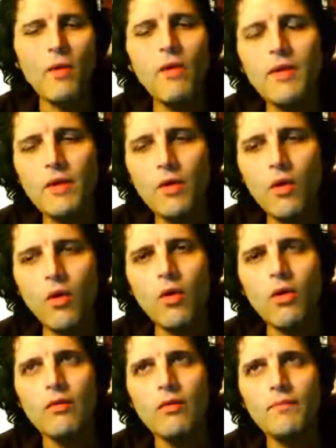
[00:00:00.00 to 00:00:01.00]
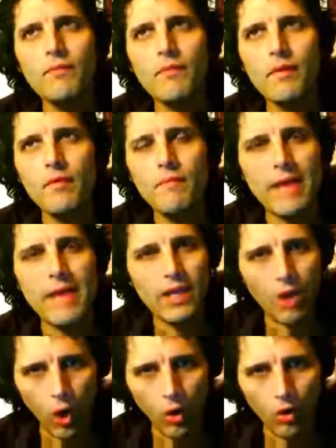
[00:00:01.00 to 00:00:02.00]
And they were all
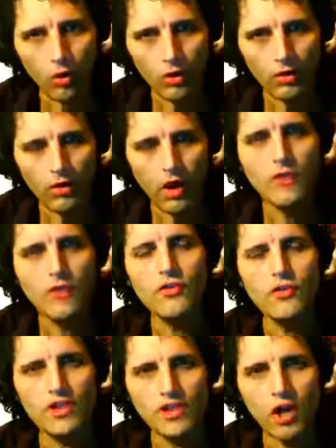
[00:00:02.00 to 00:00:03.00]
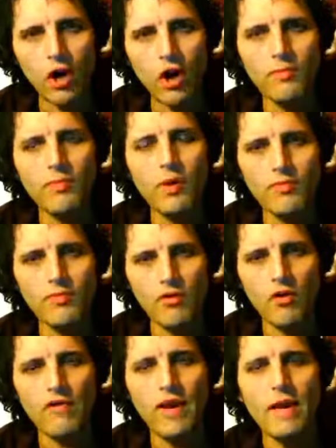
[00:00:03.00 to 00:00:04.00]
made whole under the
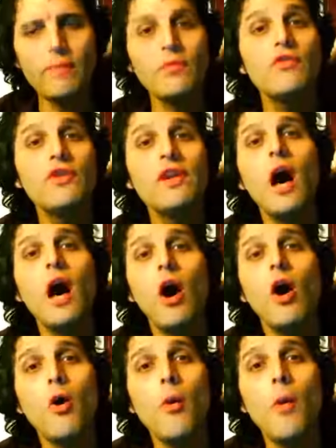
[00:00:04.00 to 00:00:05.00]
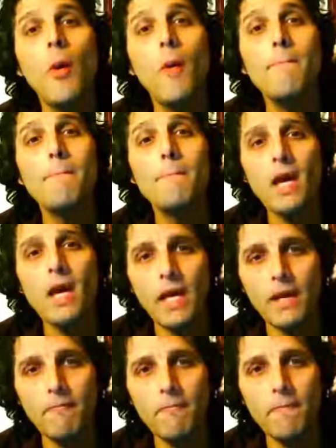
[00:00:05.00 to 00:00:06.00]
TARP program using our
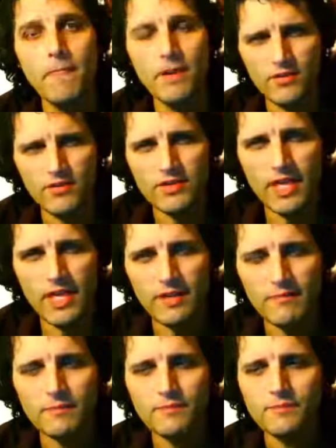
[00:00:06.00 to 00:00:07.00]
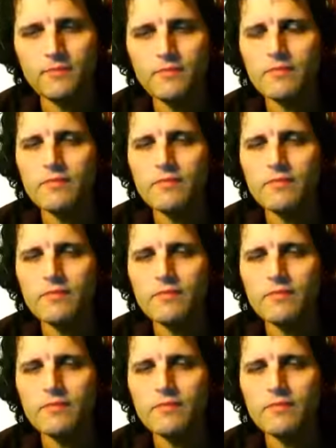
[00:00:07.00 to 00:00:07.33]
money. You understand?